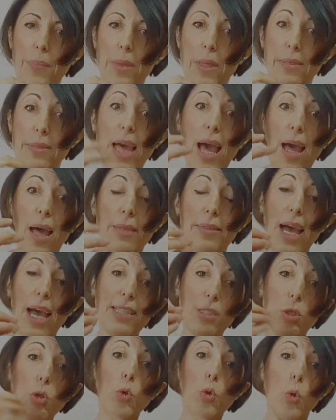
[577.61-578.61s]
that
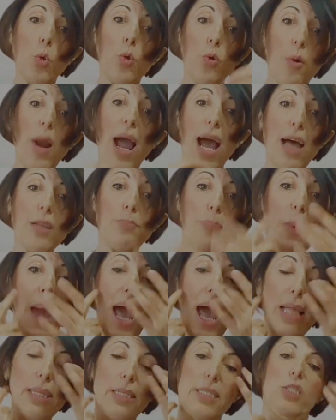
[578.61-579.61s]
you ground
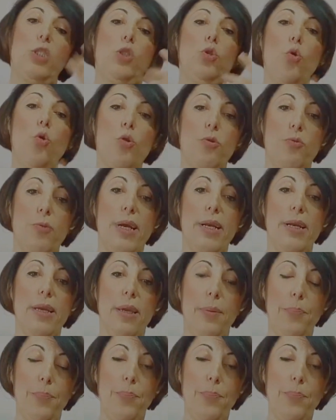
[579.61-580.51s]
balanced already.